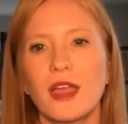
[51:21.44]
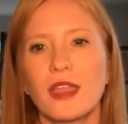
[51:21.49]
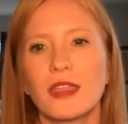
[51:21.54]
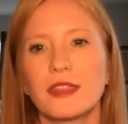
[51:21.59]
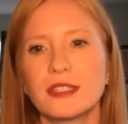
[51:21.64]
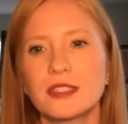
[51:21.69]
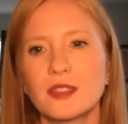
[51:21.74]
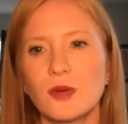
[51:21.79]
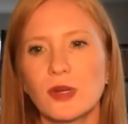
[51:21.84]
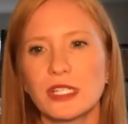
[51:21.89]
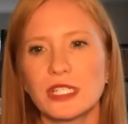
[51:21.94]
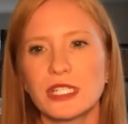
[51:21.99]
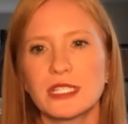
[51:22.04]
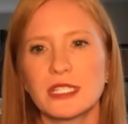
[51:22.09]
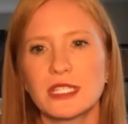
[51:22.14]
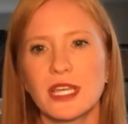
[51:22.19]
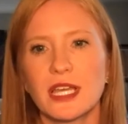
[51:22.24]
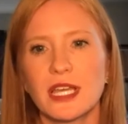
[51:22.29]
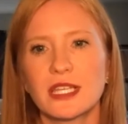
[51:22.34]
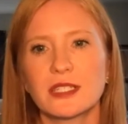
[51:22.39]
This question
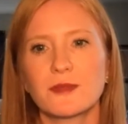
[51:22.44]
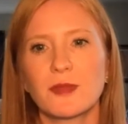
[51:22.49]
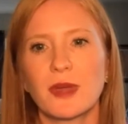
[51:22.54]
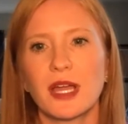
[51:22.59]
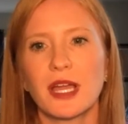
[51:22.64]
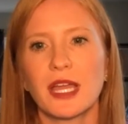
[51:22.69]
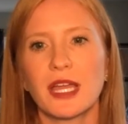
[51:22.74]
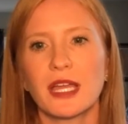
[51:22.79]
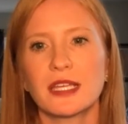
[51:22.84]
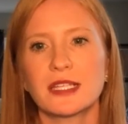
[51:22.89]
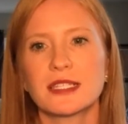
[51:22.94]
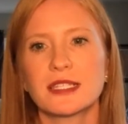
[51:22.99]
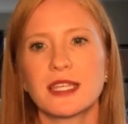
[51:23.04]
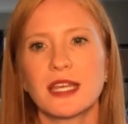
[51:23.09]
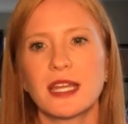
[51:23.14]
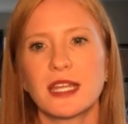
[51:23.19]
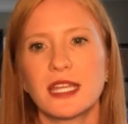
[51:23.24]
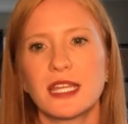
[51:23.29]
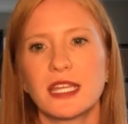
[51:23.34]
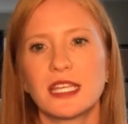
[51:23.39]
says My
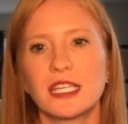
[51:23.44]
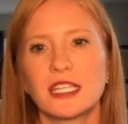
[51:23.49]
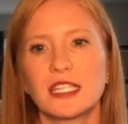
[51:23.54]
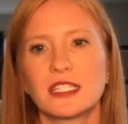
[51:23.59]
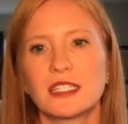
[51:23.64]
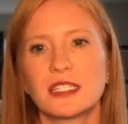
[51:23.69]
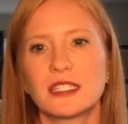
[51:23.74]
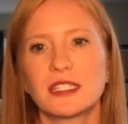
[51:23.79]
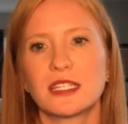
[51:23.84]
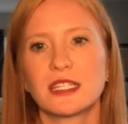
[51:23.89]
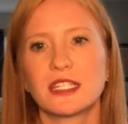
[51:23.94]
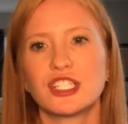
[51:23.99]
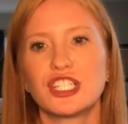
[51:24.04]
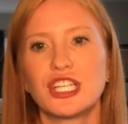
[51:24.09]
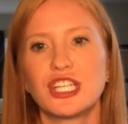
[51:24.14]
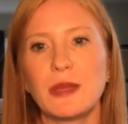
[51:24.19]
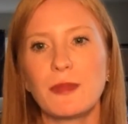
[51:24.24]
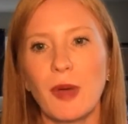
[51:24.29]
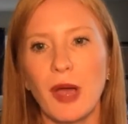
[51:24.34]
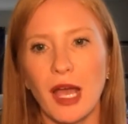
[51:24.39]
son is
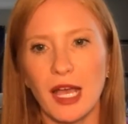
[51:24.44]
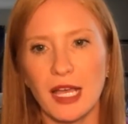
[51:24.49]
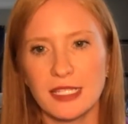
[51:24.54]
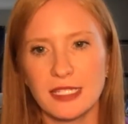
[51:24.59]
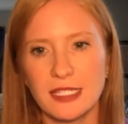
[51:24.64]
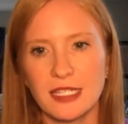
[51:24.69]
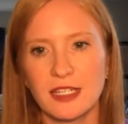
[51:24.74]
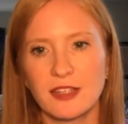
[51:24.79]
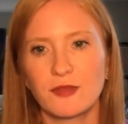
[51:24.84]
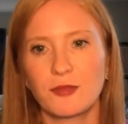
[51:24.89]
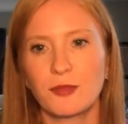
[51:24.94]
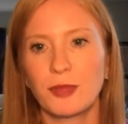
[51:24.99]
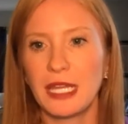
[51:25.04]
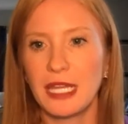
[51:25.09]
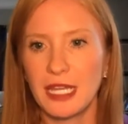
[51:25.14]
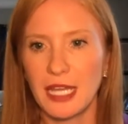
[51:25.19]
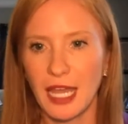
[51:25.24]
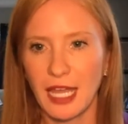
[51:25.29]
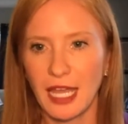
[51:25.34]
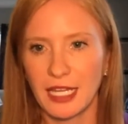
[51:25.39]
G positive,
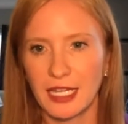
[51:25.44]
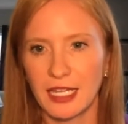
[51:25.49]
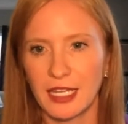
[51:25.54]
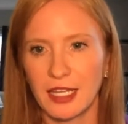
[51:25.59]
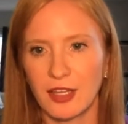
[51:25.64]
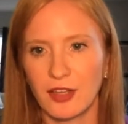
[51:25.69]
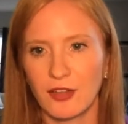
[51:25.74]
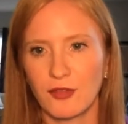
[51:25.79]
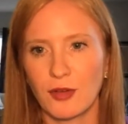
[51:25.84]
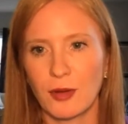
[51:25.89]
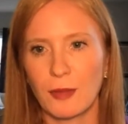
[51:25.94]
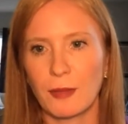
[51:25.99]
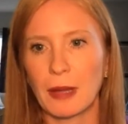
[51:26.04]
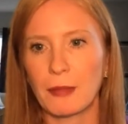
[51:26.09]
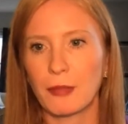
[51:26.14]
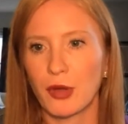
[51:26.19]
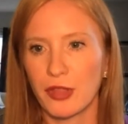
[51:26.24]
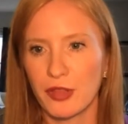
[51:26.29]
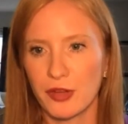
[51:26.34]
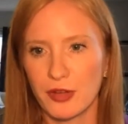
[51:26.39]
P negative. My
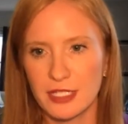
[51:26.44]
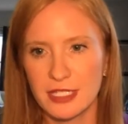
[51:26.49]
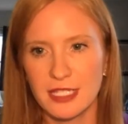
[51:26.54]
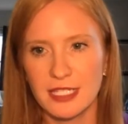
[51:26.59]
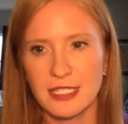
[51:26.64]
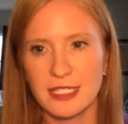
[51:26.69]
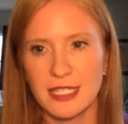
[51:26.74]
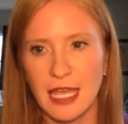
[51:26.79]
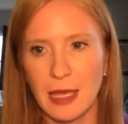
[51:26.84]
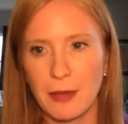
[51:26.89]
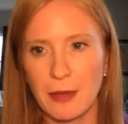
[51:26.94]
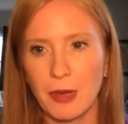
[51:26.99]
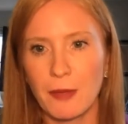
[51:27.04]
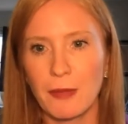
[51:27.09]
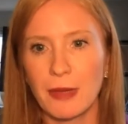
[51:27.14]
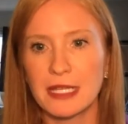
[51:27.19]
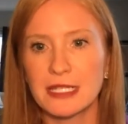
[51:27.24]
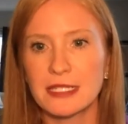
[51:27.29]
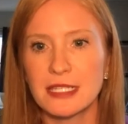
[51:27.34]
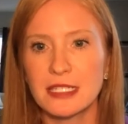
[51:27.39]
brother is the same, but
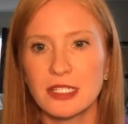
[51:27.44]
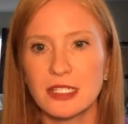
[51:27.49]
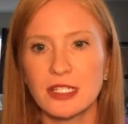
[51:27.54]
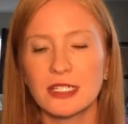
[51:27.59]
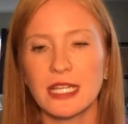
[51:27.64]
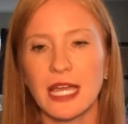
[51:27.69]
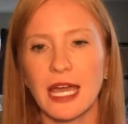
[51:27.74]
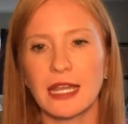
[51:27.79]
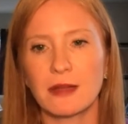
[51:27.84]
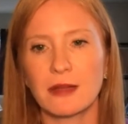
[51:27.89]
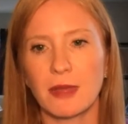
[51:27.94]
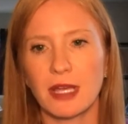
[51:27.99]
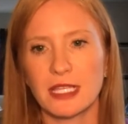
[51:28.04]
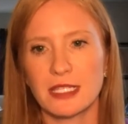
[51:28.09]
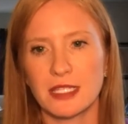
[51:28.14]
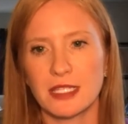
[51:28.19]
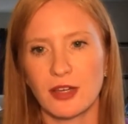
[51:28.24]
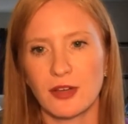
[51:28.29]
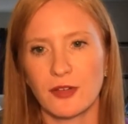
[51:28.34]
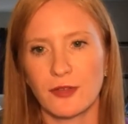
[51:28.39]
my sister, dad, and
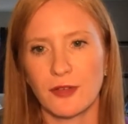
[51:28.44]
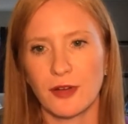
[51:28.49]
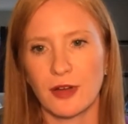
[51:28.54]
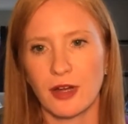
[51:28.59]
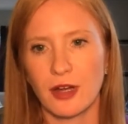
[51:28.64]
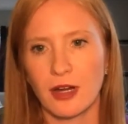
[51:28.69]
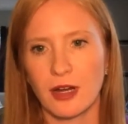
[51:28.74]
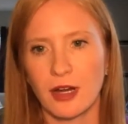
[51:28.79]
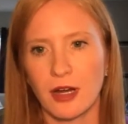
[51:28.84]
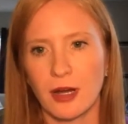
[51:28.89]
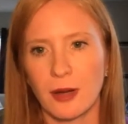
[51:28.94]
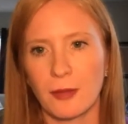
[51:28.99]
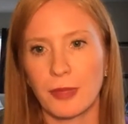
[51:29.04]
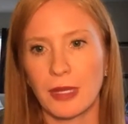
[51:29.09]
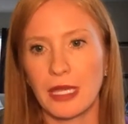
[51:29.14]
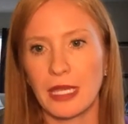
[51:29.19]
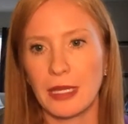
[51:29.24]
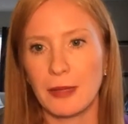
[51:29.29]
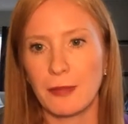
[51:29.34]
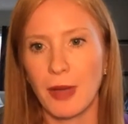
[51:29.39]
myself are
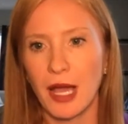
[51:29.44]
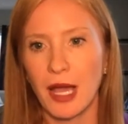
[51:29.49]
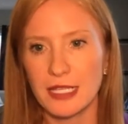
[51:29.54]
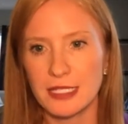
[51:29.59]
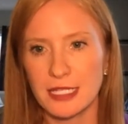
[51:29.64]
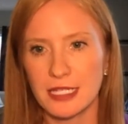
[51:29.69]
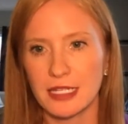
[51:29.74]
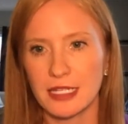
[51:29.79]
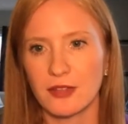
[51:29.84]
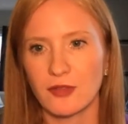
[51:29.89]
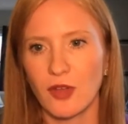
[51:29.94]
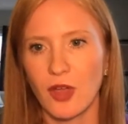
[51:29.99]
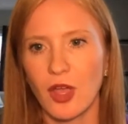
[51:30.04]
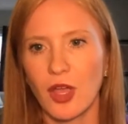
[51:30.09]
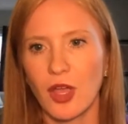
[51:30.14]
P positive.